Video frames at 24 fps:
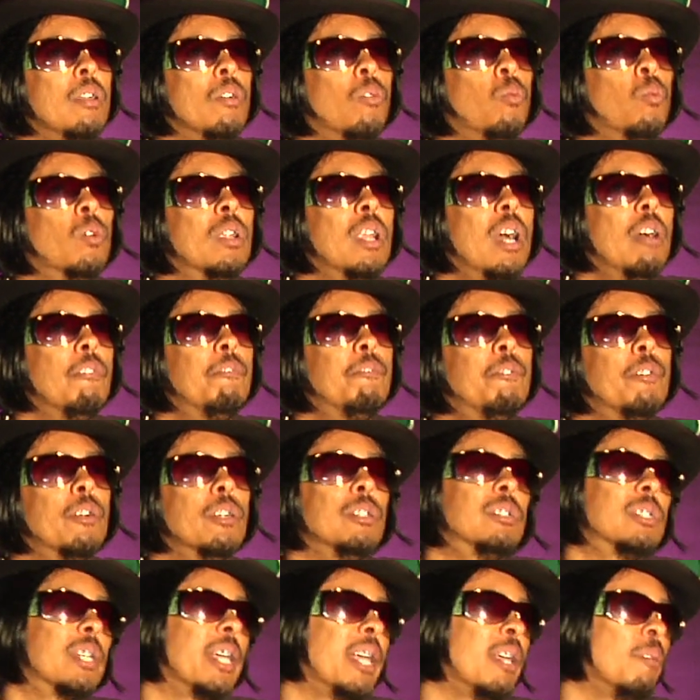When I
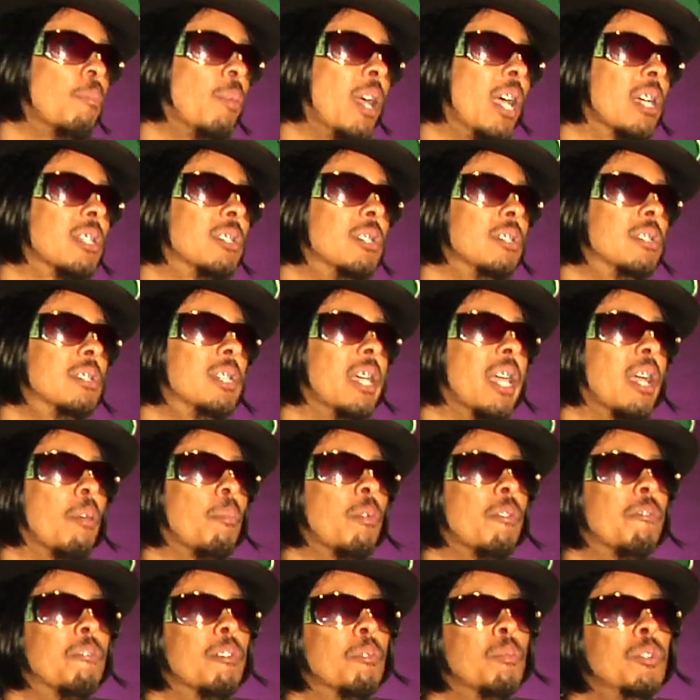first came back to
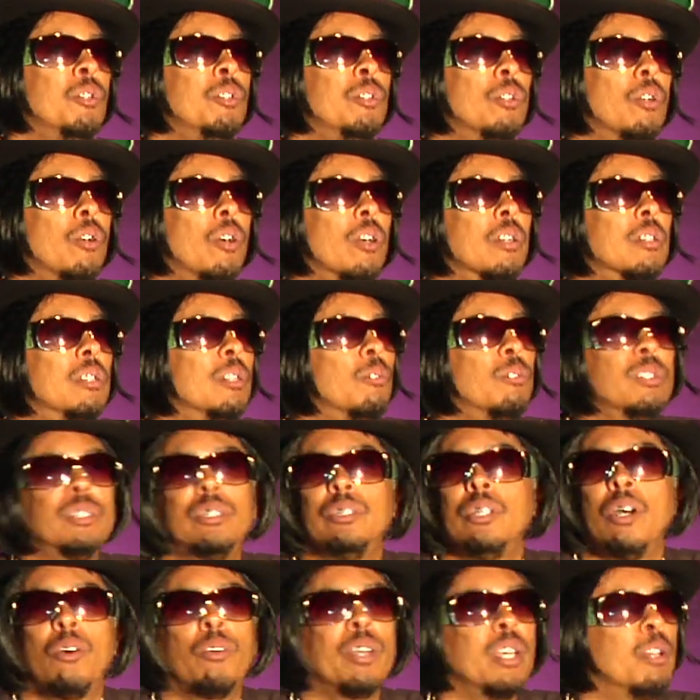Tampa from New York, there was
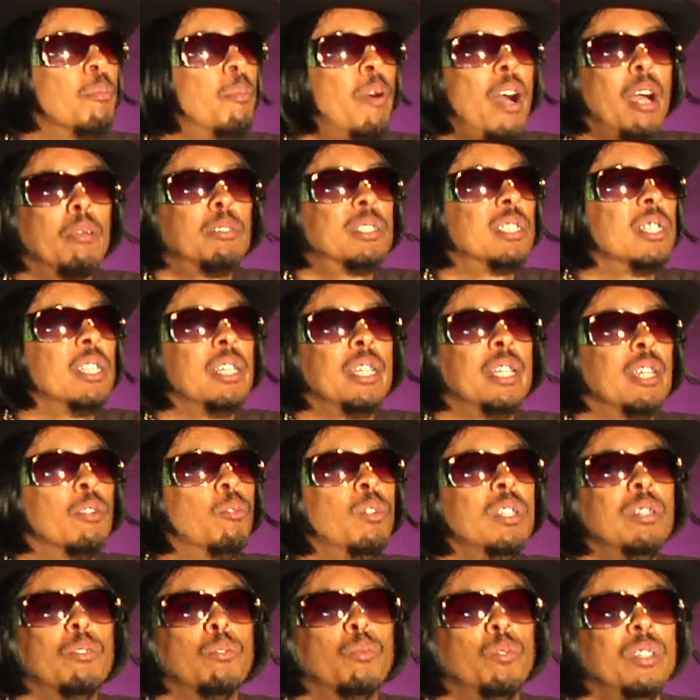no hip hop scene here.
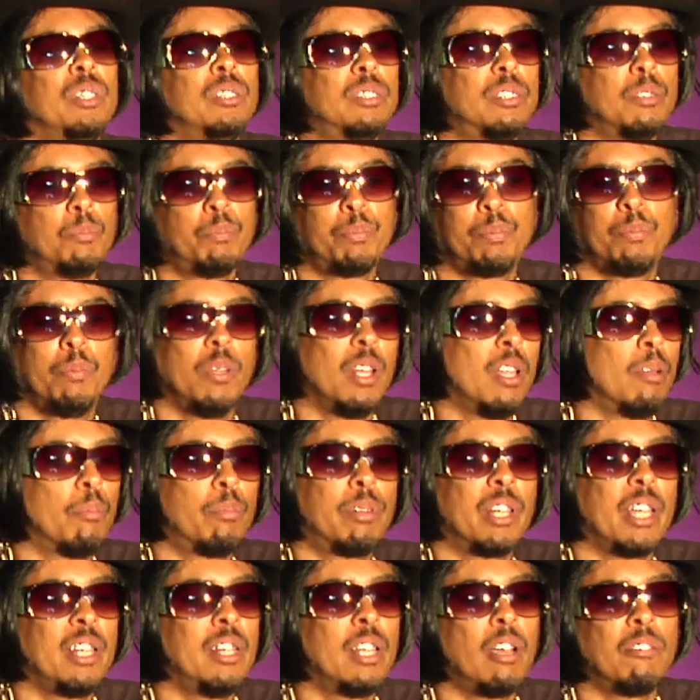We used to
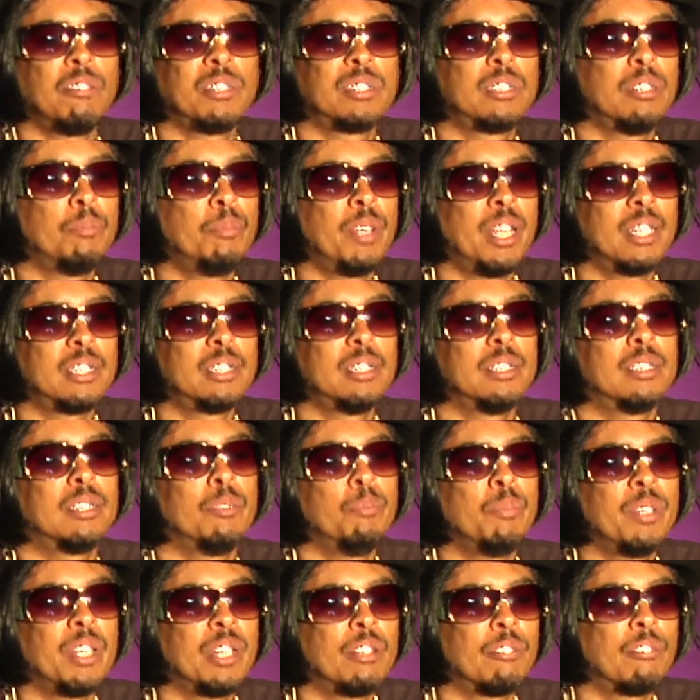play Love Is the Message,
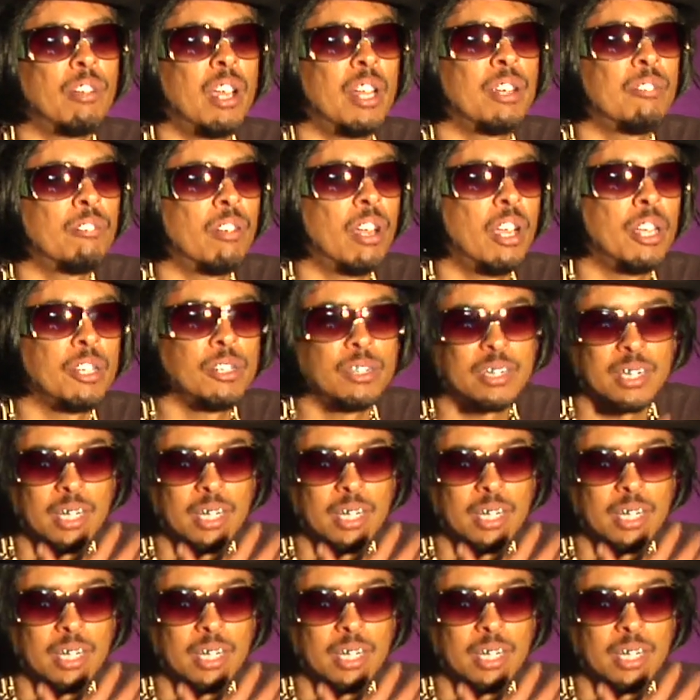and me and Ronnie Ron used